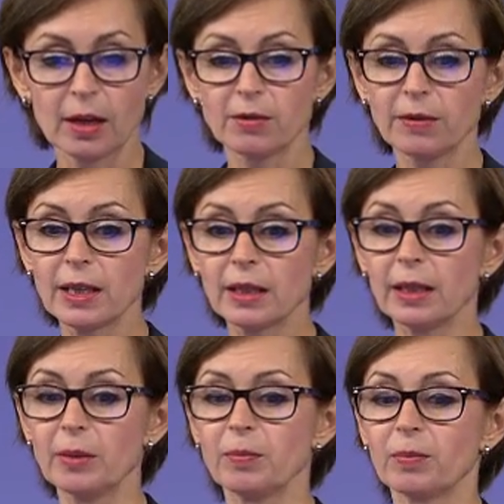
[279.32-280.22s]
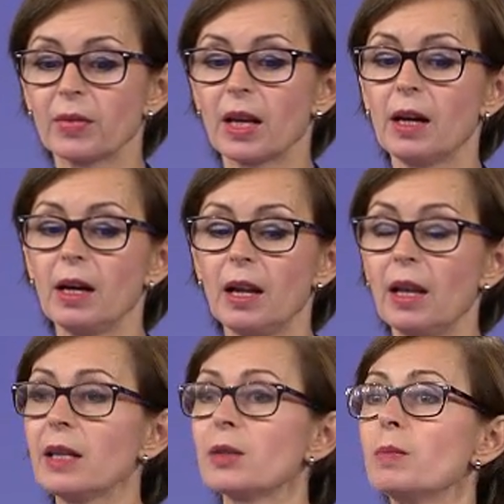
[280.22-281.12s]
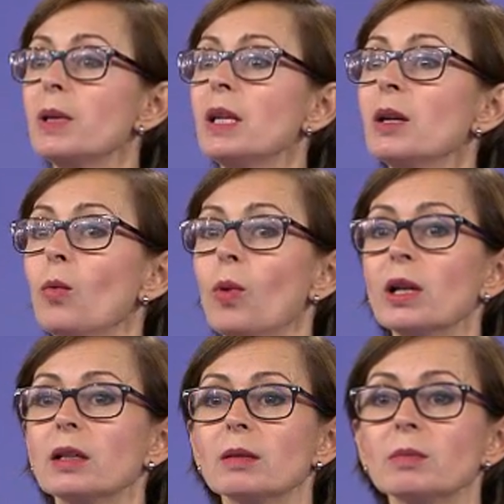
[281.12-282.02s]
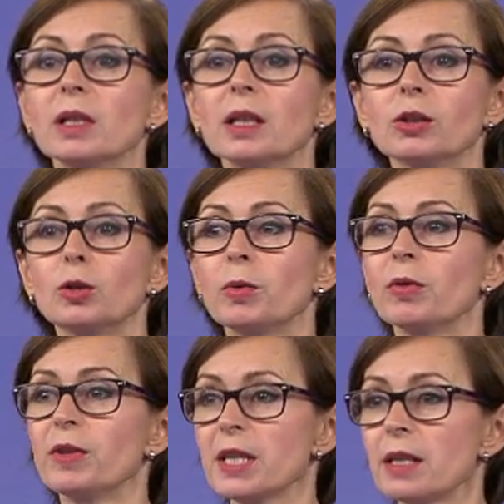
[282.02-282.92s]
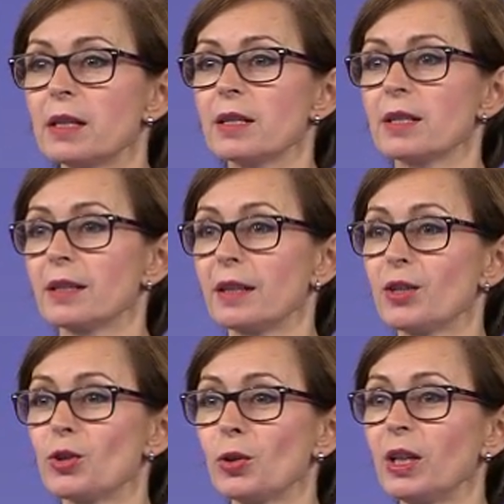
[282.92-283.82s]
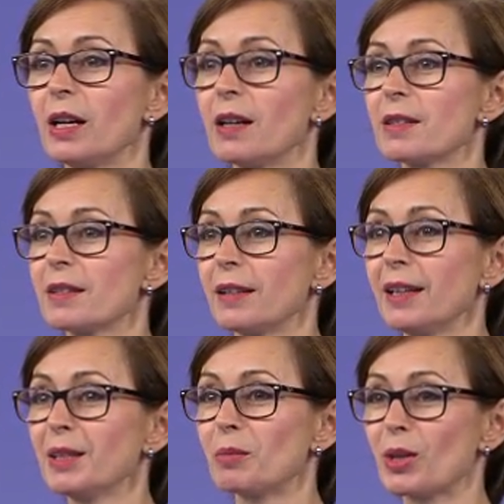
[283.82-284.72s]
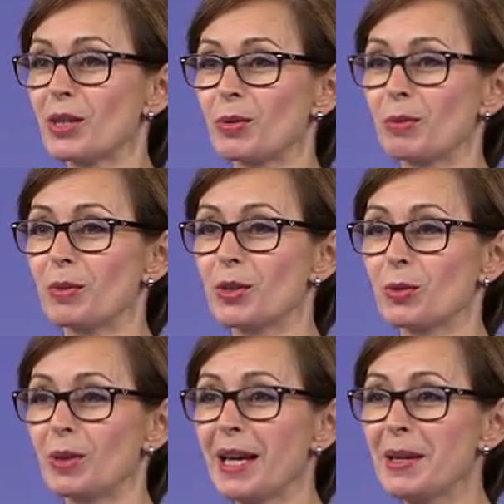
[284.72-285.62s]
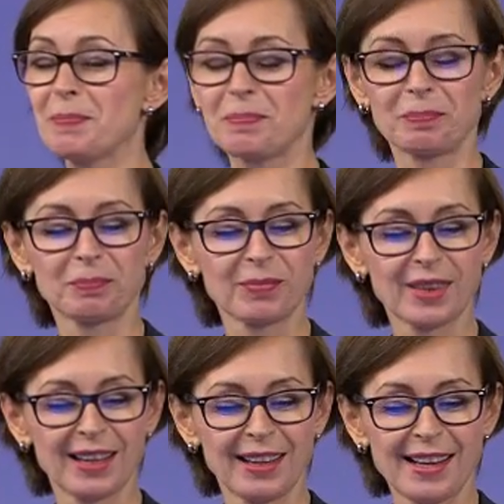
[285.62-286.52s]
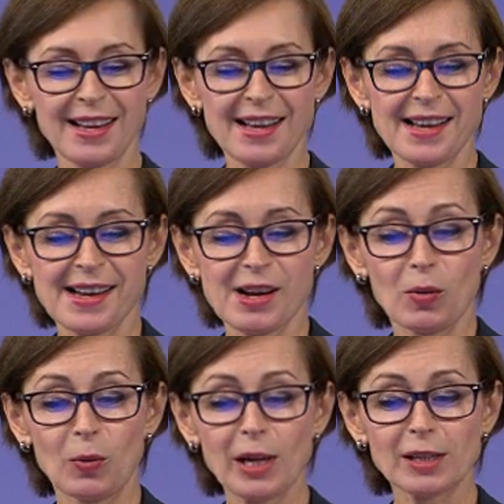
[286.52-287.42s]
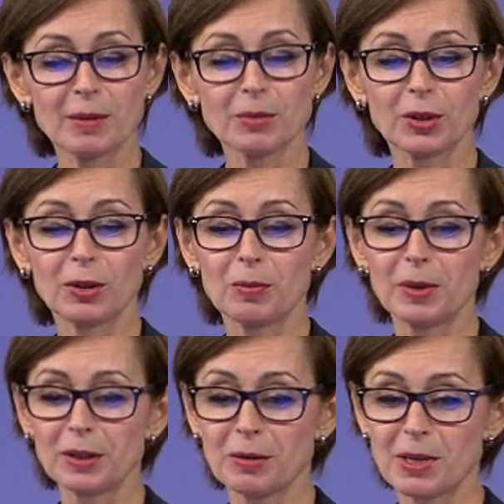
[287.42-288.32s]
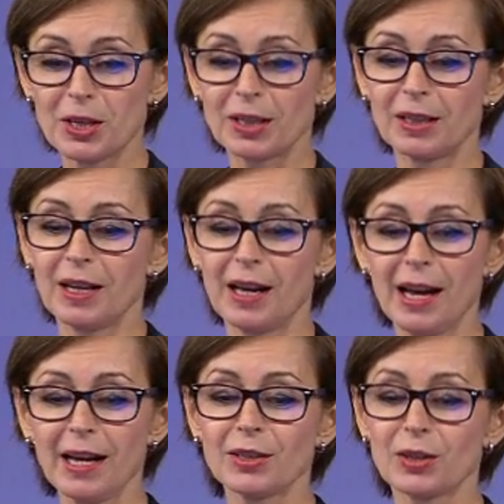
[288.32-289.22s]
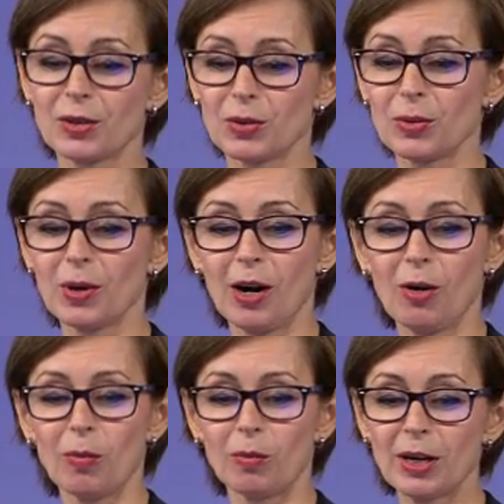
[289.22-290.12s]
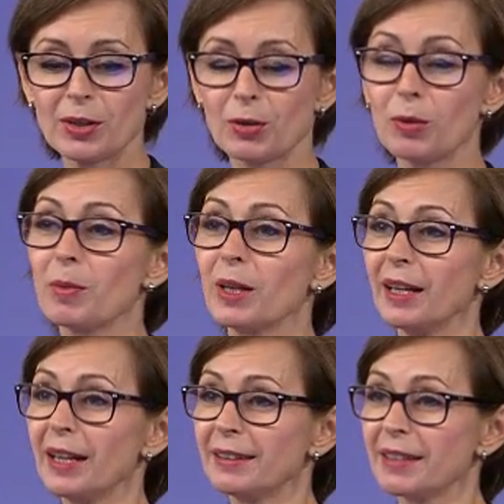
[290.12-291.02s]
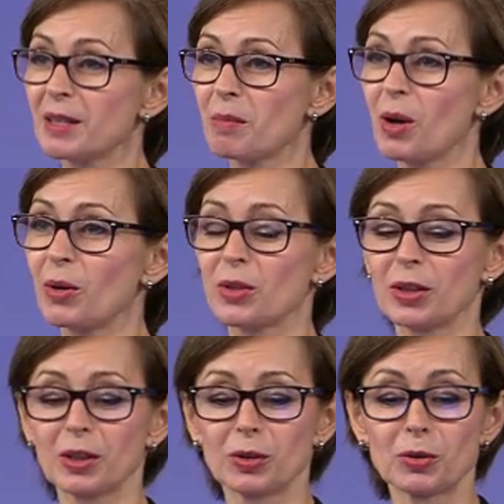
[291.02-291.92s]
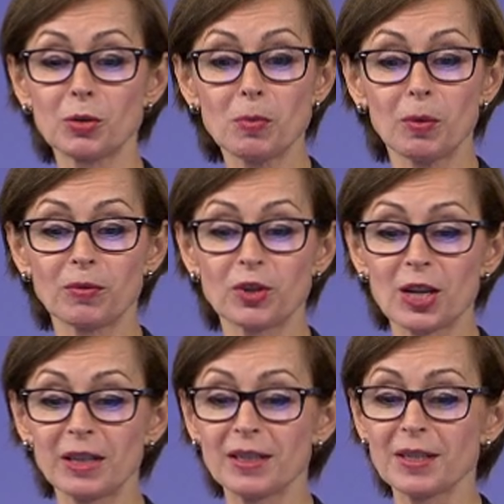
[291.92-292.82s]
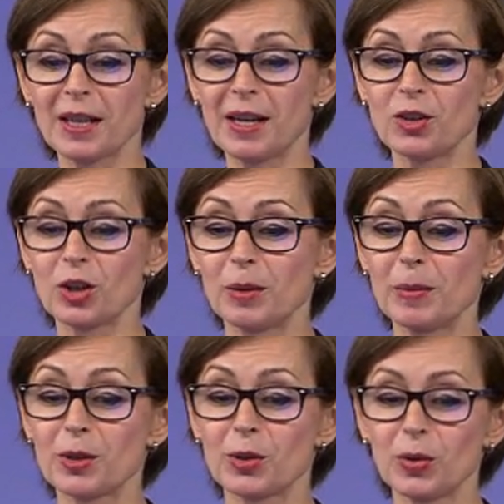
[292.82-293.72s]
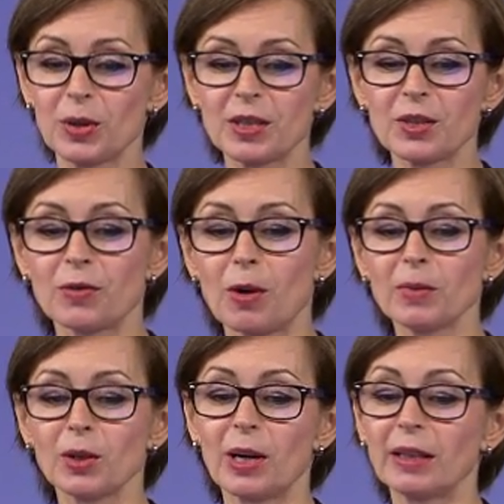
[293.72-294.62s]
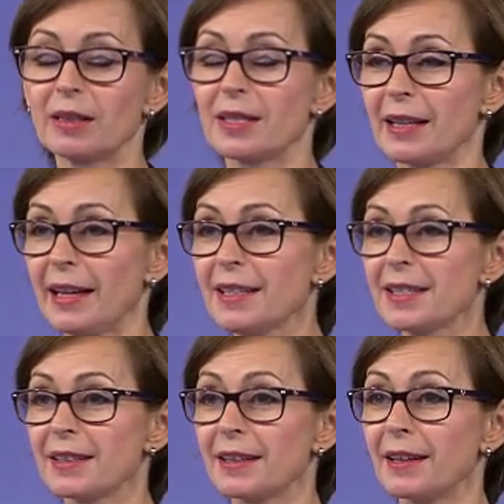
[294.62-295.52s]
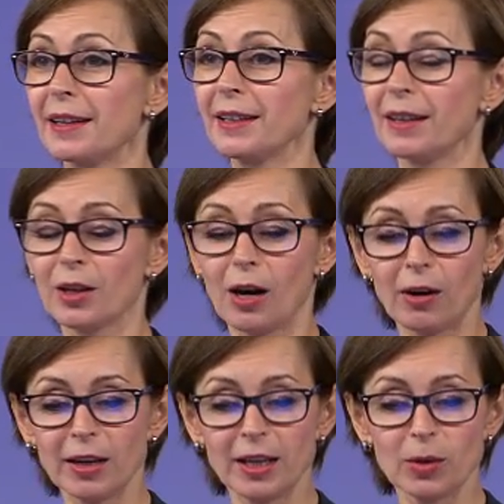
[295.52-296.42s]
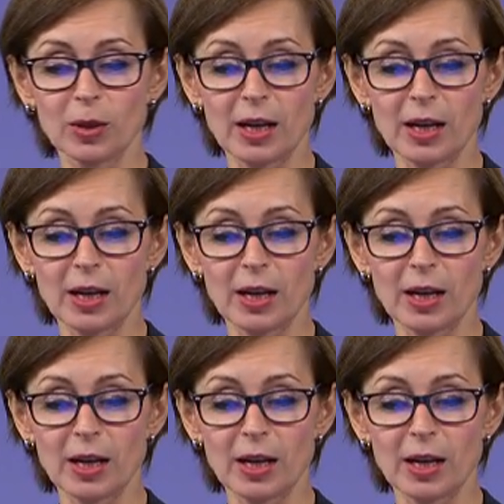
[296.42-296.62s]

Finally, let me welcome a group of visitors that is joining us in the press room today. Welcome to the European Commission and to our press room. It is about a group of journalists and journalist students from the United States that are here with